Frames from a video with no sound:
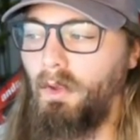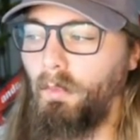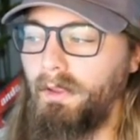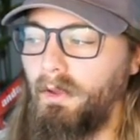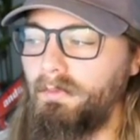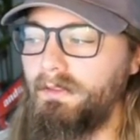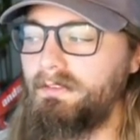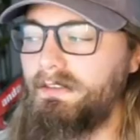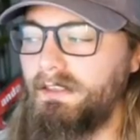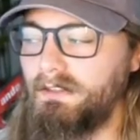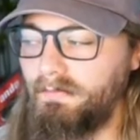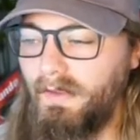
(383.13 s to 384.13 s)
We only see
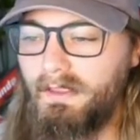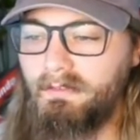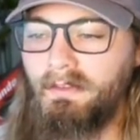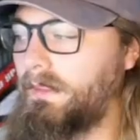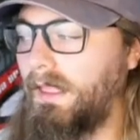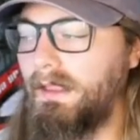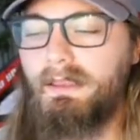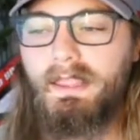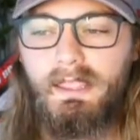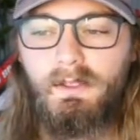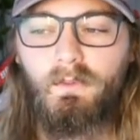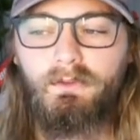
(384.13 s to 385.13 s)
his face, and
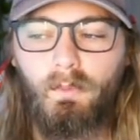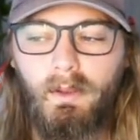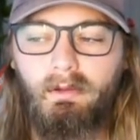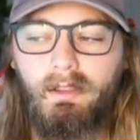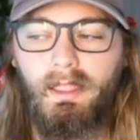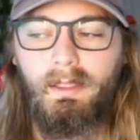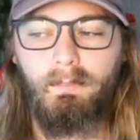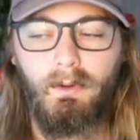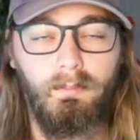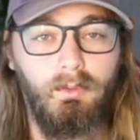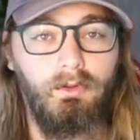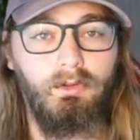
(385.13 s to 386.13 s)
he was wearing a
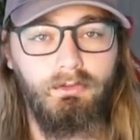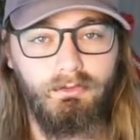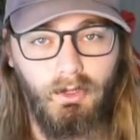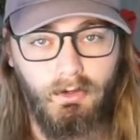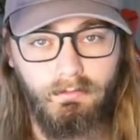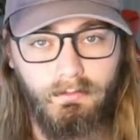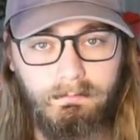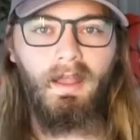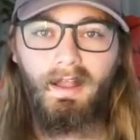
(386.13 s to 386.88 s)
purple scarf.